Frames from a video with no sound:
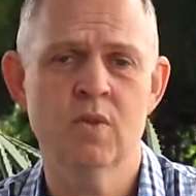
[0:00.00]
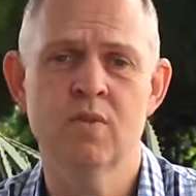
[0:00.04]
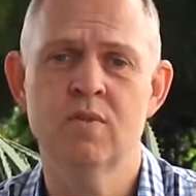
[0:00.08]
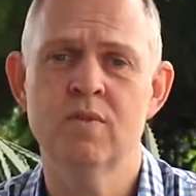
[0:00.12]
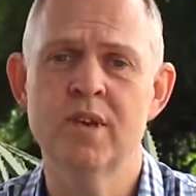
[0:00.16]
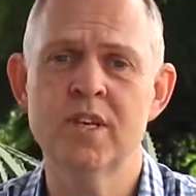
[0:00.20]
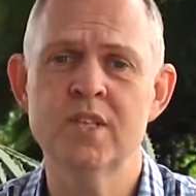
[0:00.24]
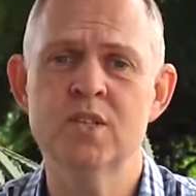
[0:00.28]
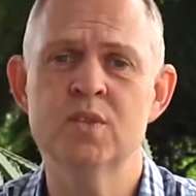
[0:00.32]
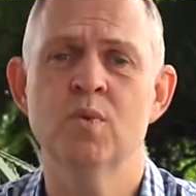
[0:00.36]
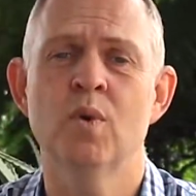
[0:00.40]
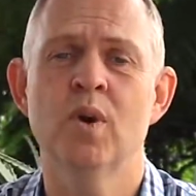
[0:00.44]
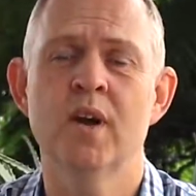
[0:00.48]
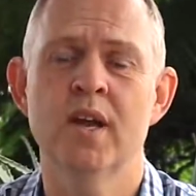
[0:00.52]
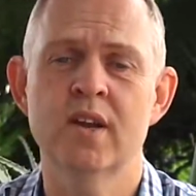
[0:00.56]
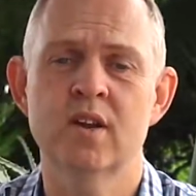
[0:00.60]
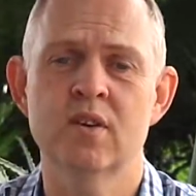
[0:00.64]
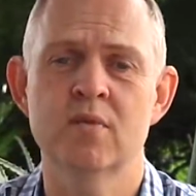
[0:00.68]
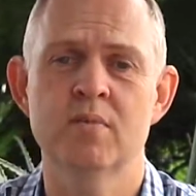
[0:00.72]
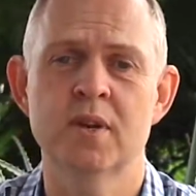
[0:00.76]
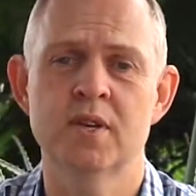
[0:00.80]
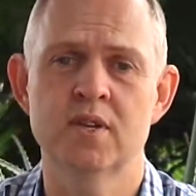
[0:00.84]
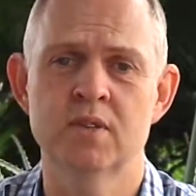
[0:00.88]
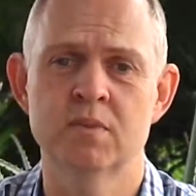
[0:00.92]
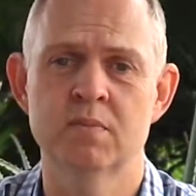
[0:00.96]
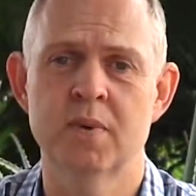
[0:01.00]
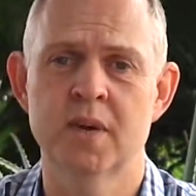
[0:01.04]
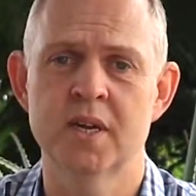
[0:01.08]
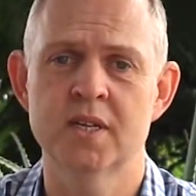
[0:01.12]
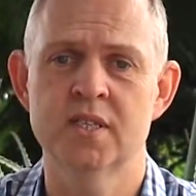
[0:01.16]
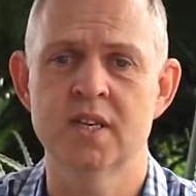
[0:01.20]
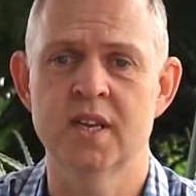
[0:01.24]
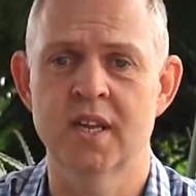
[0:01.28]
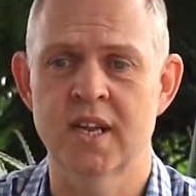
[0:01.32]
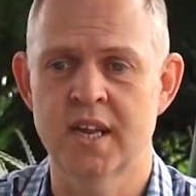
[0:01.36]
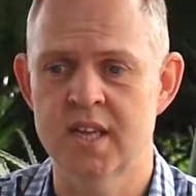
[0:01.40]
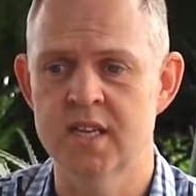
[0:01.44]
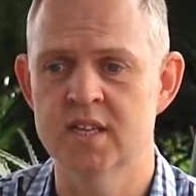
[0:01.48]
the reason why incremental
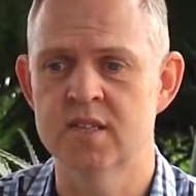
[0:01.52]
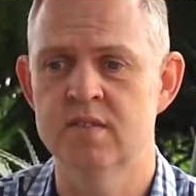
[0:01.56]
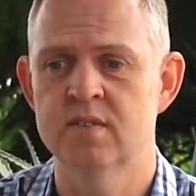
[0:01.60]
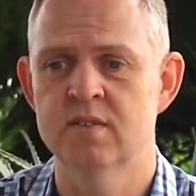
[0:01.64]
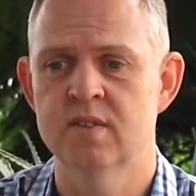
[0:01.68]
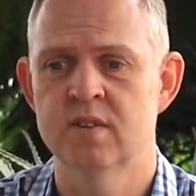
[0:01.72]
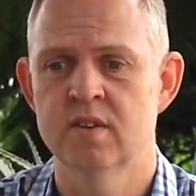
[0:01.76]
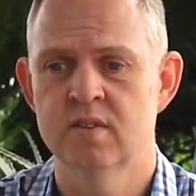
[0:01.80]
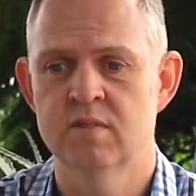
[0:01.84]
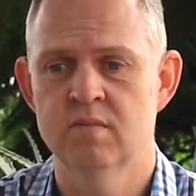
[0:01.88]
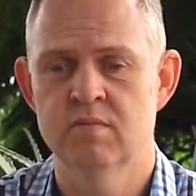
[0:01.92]
budgeting is